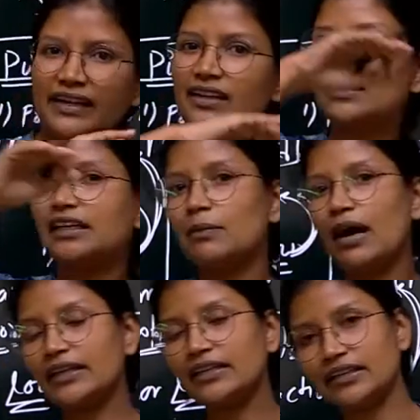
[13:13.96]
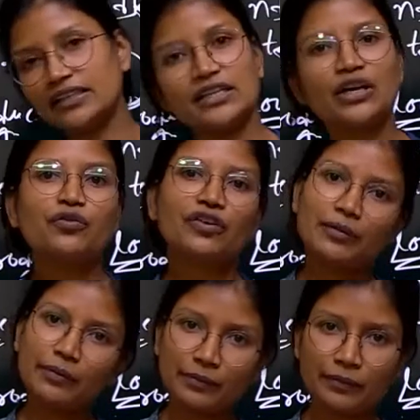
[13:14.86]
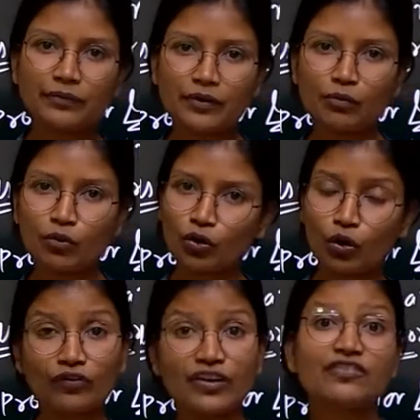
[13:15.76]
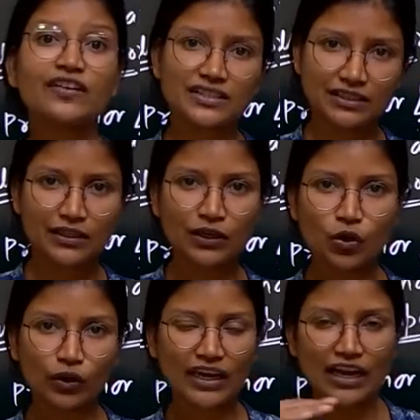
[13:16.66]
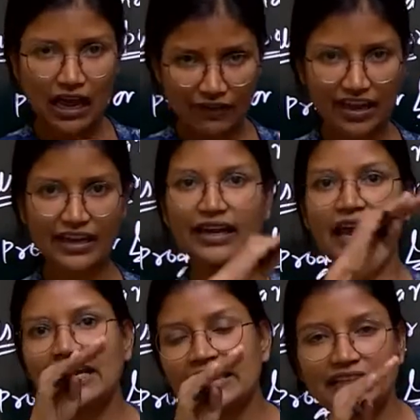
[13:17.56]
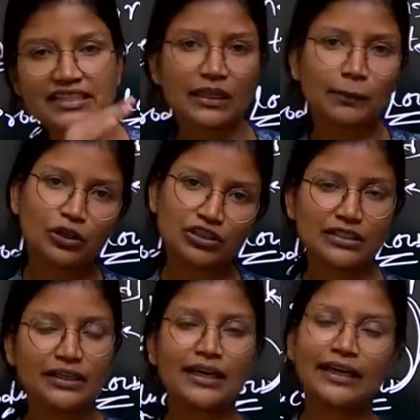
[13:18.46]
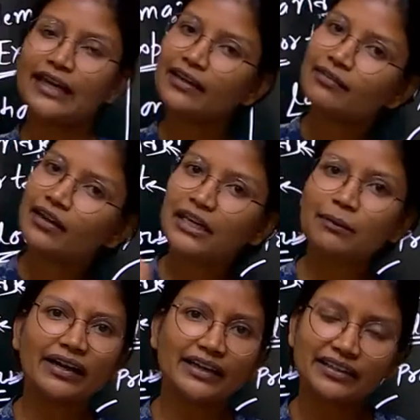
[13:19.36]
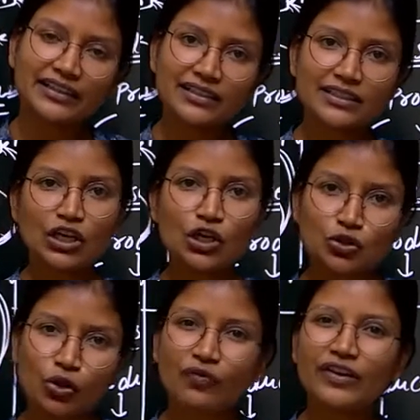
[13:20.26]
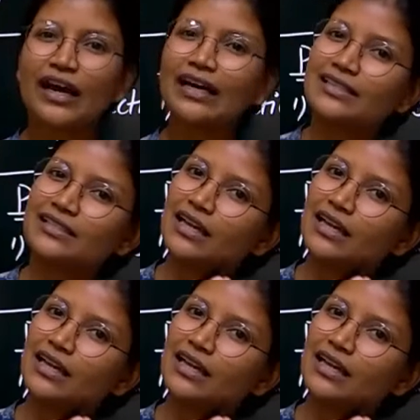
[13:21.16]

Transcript: but the demand increase way more or way faster. Okay, we are again increasing the production, then again demand increases. So we